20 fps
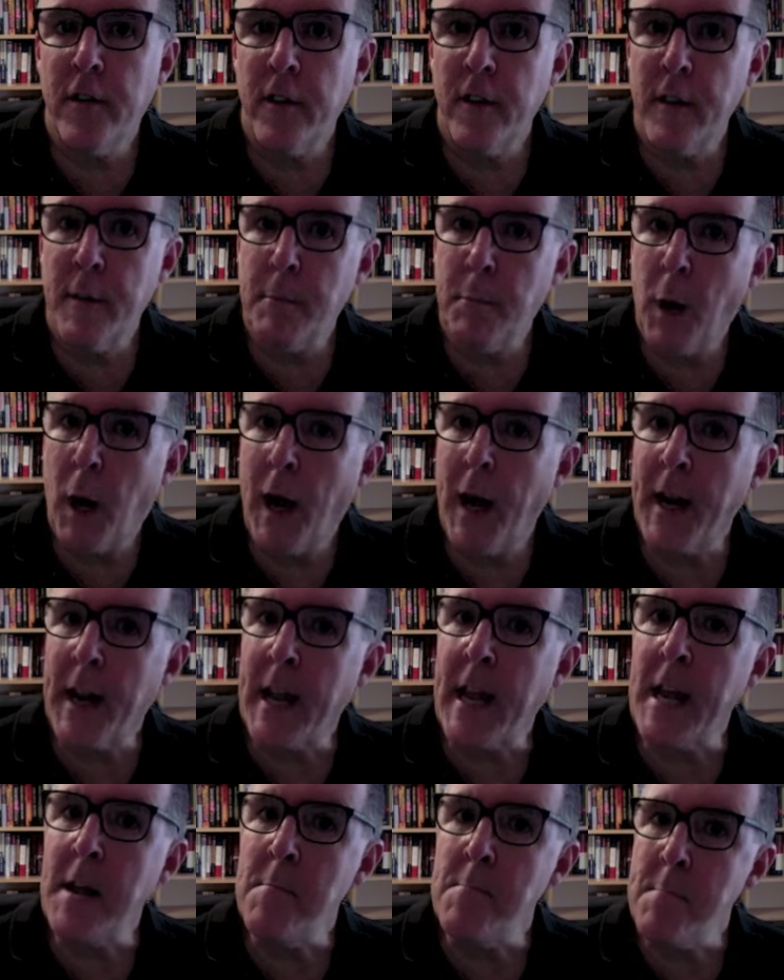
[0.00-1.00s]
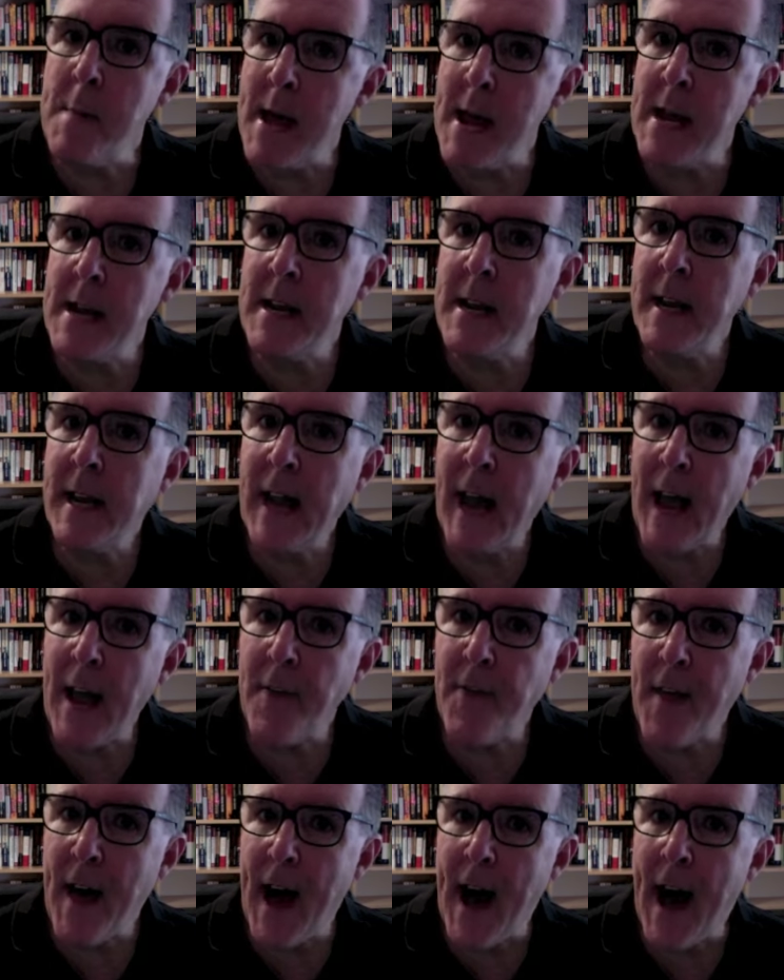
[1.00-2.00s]
to the body, he may
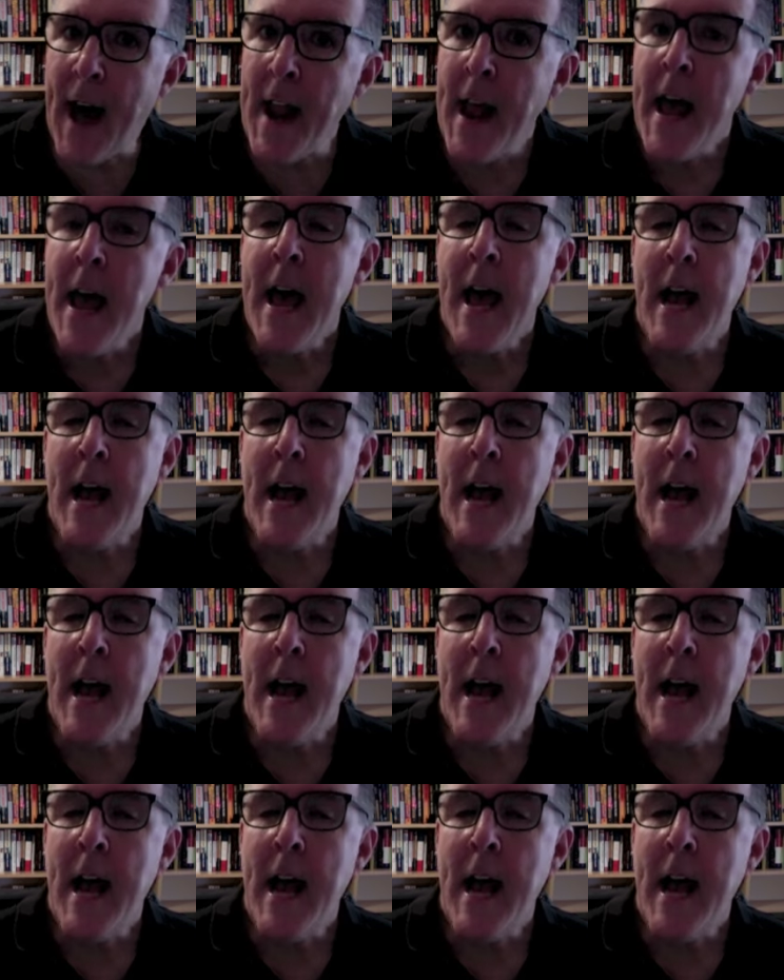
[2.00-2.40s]
negate that,